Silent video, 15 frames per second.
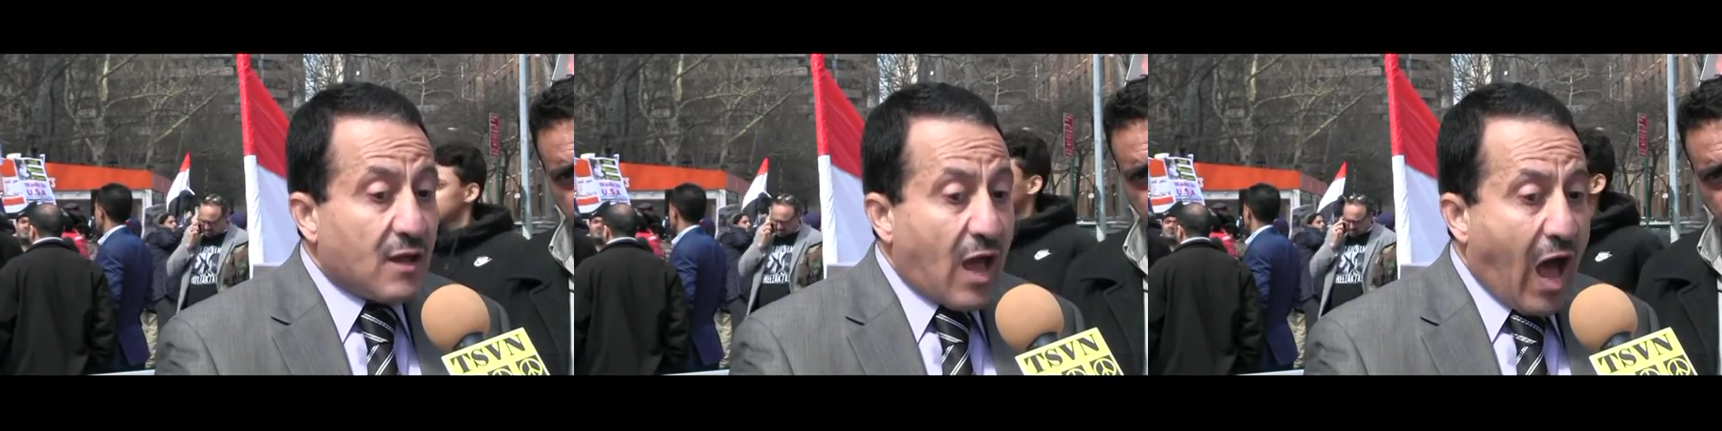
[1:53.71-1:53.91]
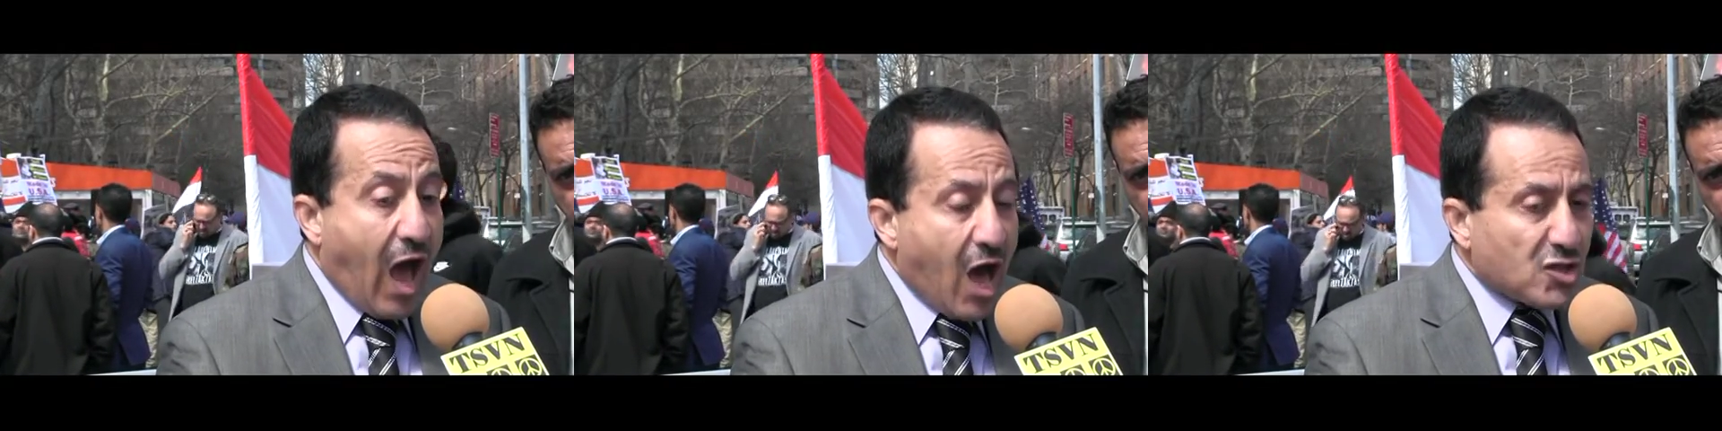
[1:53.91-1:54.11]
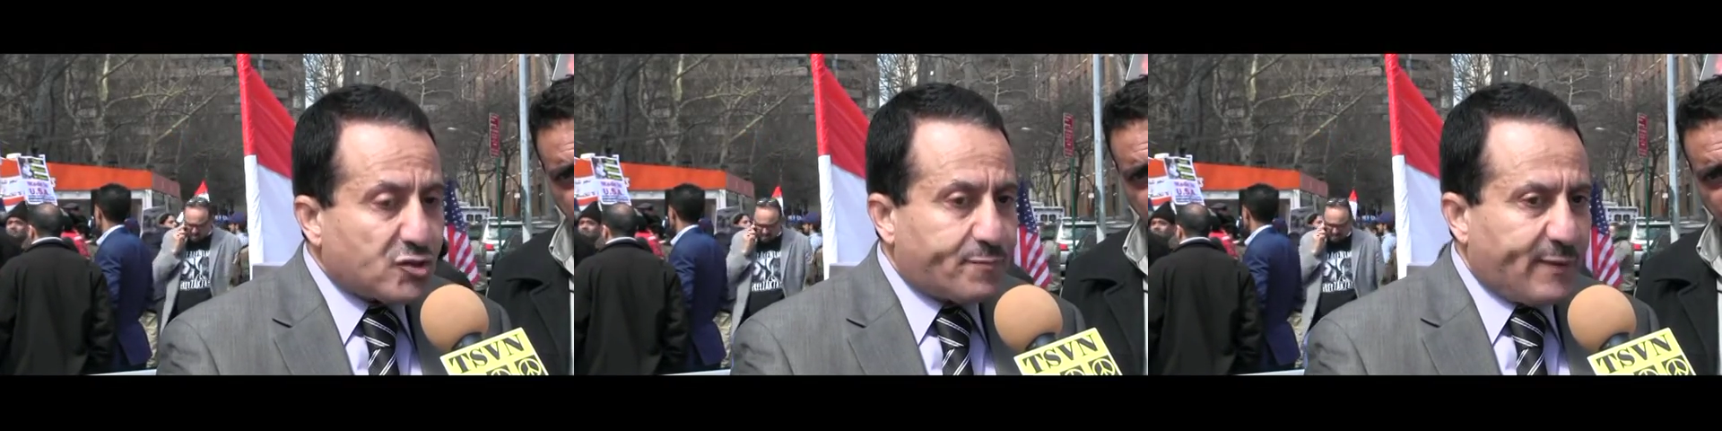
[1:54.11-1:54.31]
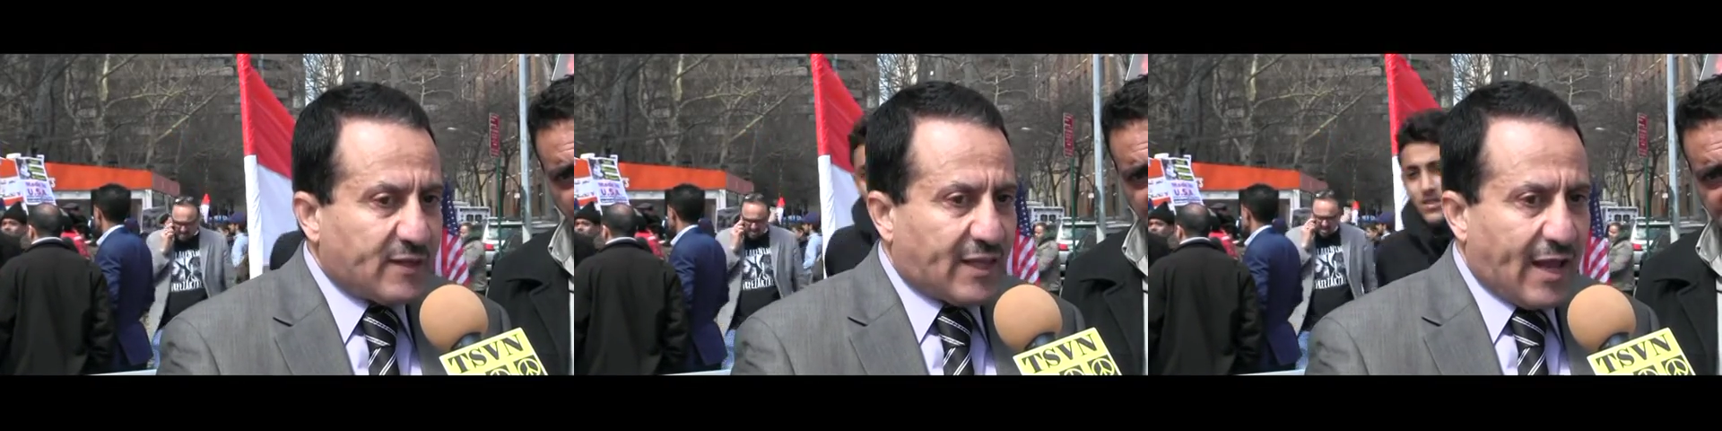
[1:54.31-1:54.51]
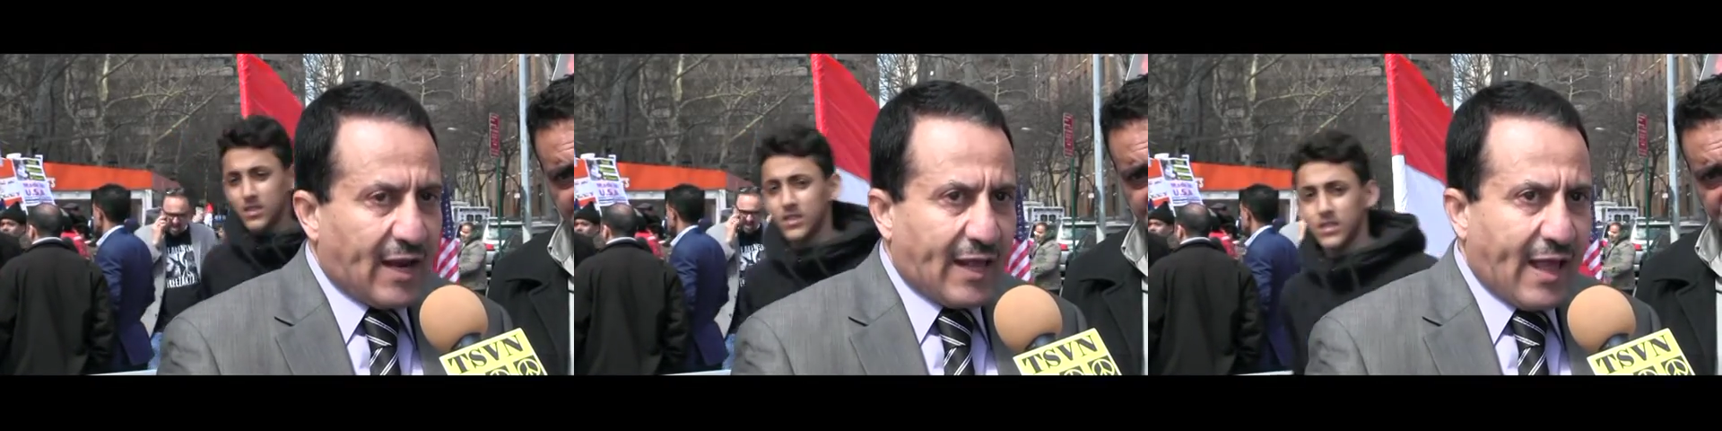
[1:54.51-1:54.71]

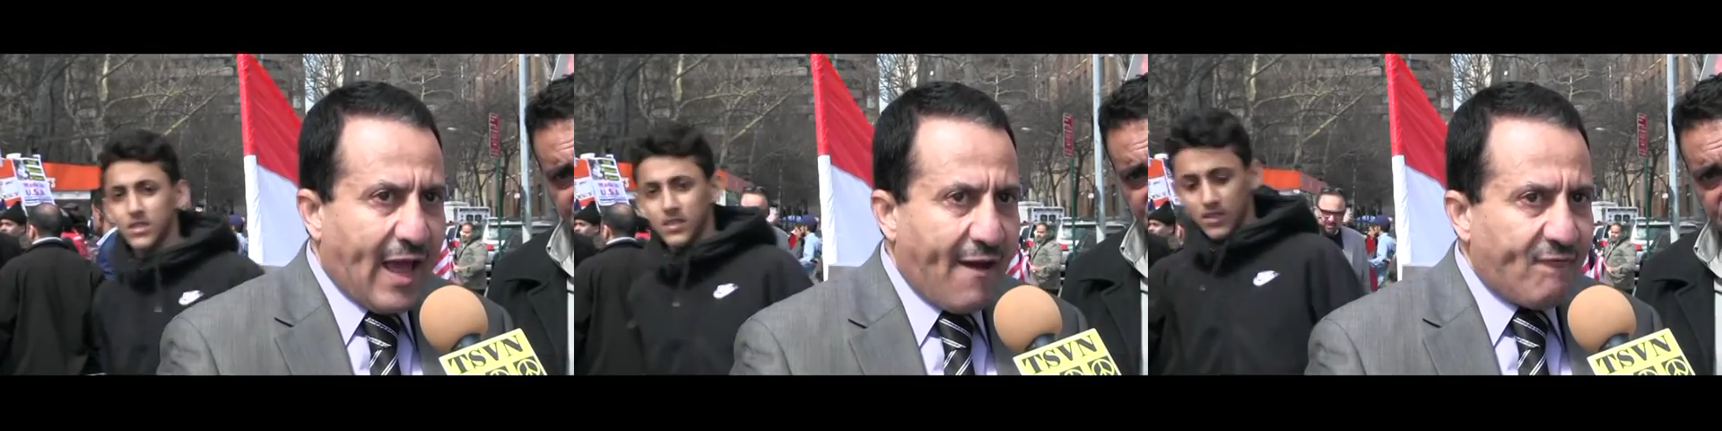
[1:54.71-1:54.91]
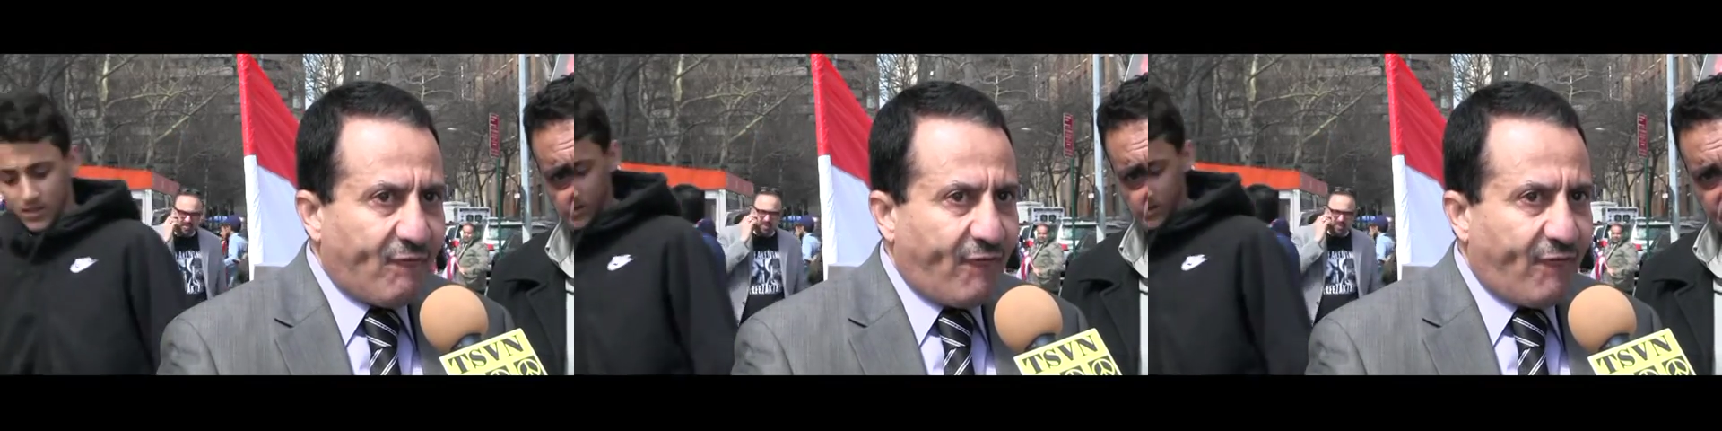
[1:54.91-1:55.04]
hospital can